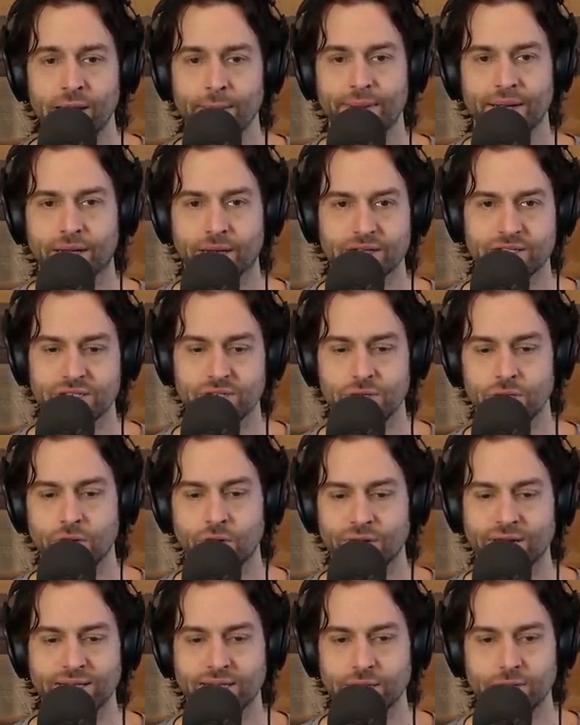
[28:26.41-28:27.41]
because you
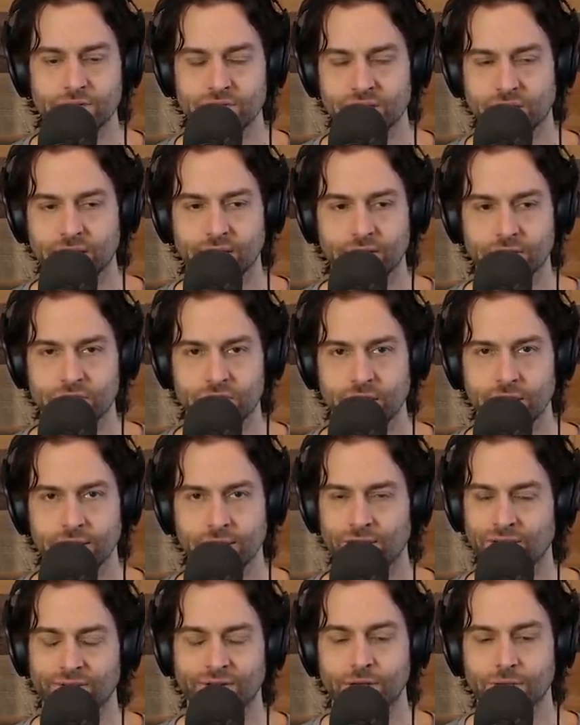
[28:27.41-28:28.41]
don't need to use the clear shit.
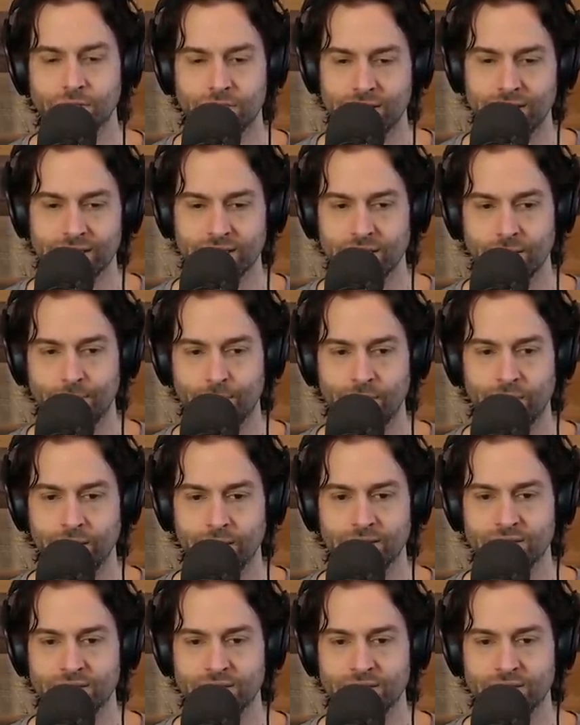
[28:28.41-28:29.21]
You don't even do TSA pre.